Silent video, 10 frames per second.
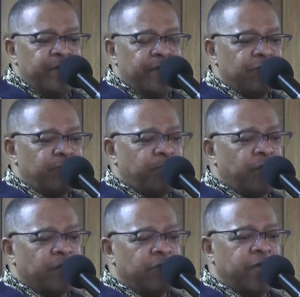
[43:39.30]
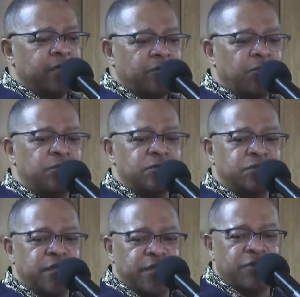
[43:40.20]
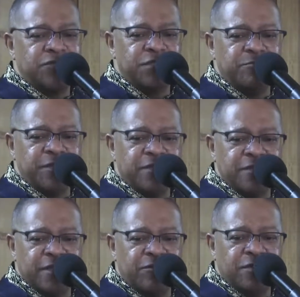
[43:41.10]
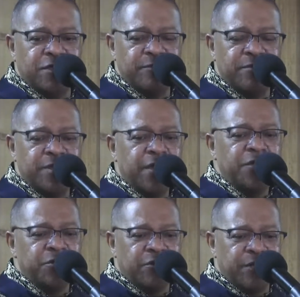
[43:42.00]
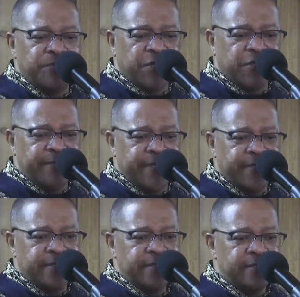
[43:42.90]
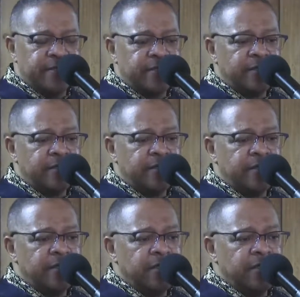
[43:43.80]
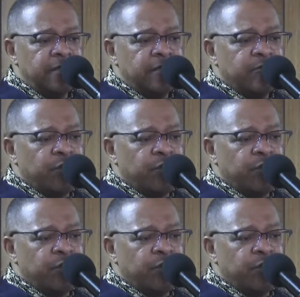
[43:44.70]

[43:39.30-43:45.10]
I better park around the corner so they don't see, they don't come get. You know what I'm talking about?